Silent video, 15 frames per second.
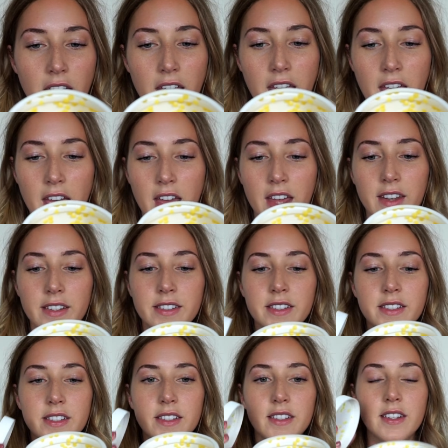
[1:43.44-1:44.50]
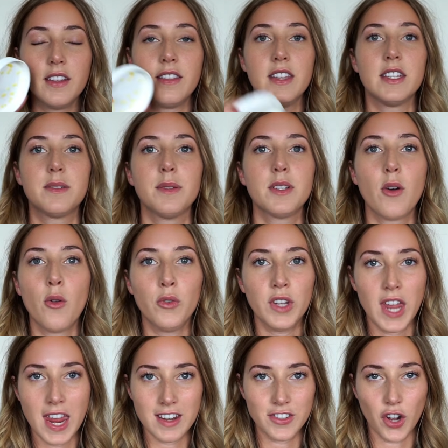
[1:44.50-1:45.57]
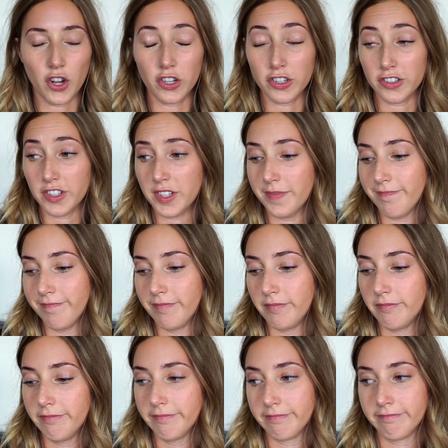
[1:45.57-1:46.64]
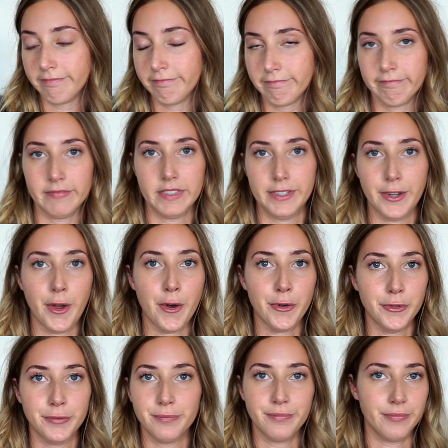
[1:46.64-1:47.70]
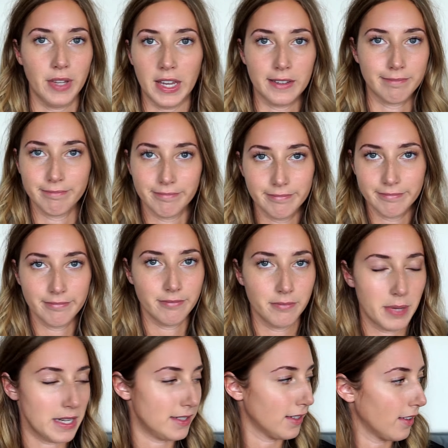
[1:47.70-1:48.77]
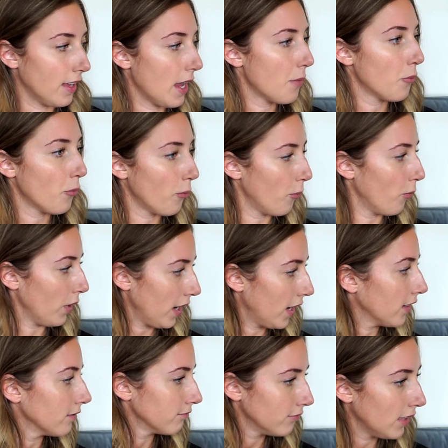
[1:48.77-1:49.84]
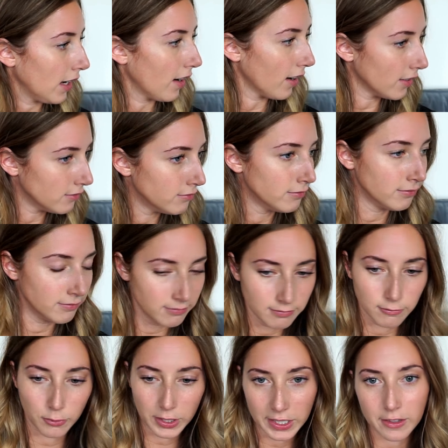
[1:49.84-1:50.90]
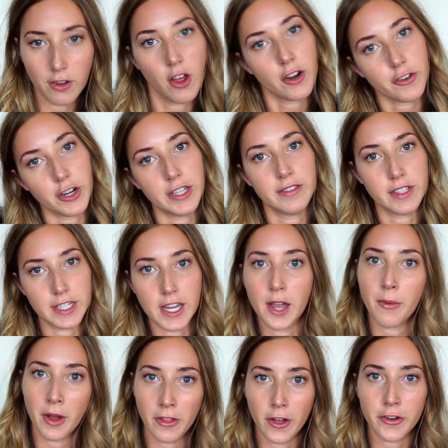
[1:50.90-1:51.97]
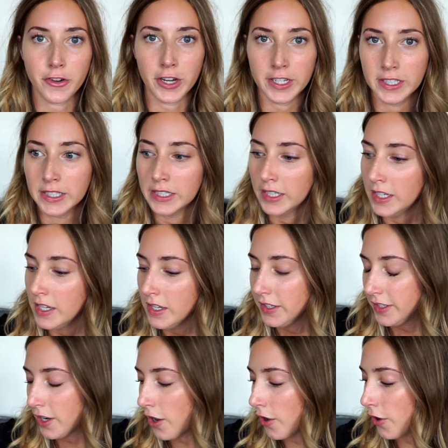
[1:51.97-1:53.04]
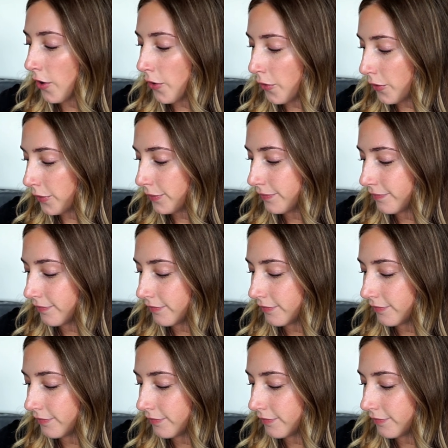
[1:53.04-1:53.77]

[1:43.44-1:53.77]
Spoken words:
And this was only $8. So like basically I'm winning here, winning the lottery, the DIY lottery. So